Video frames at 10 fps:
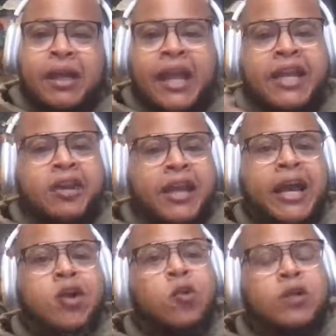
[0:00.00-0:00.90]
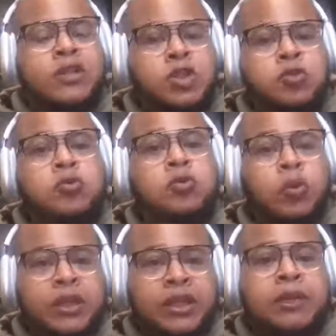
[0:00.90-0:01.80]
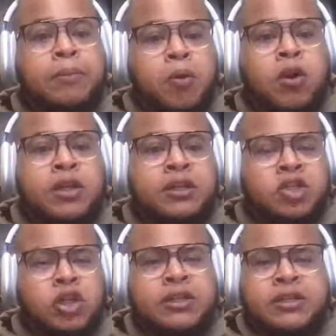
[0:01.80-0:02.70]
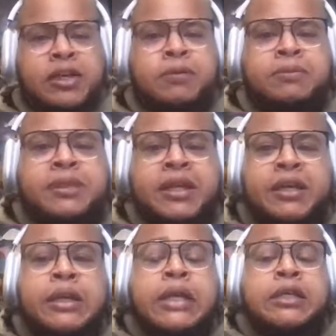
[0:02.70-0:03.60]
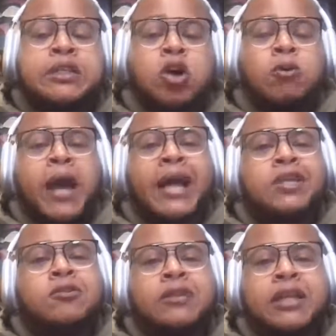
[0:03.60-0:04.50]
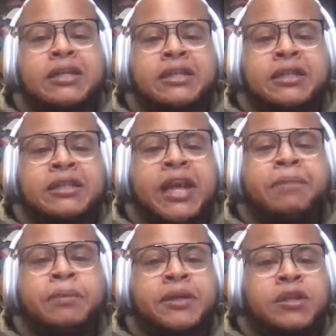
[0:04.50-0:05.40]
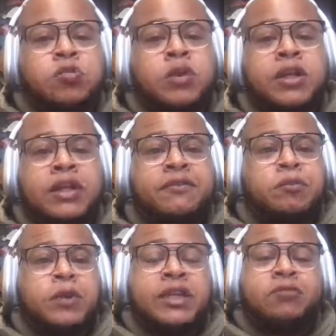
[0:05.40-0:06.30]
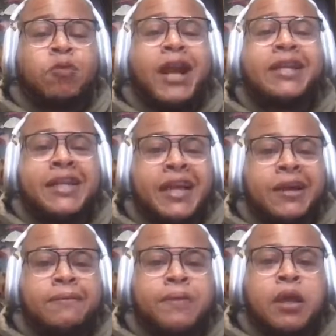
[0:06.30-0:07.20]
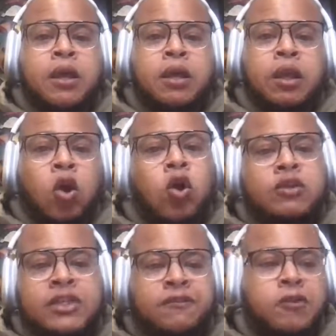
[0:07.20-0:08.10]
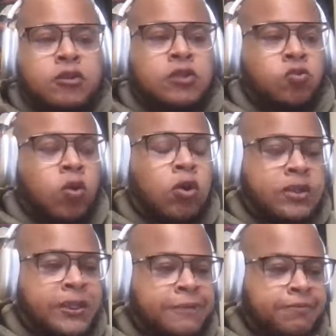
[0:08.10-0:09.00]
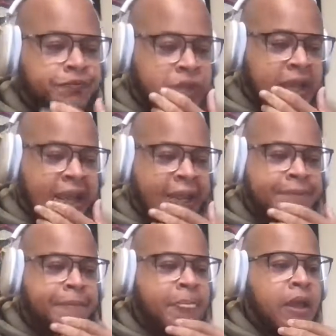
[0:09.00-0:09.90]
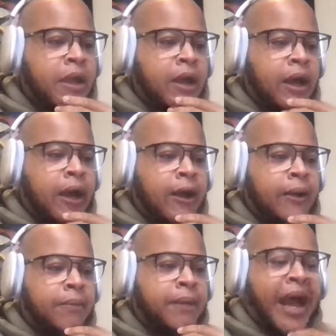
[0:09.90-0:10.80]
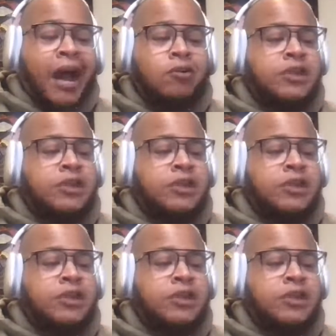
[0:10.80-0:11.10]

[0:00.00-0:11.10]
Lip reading: And they're not going to what the other party is. You understand what I'm saying? So I use that as an example because we're living with it right now. Loyalty versus royalty. And I'll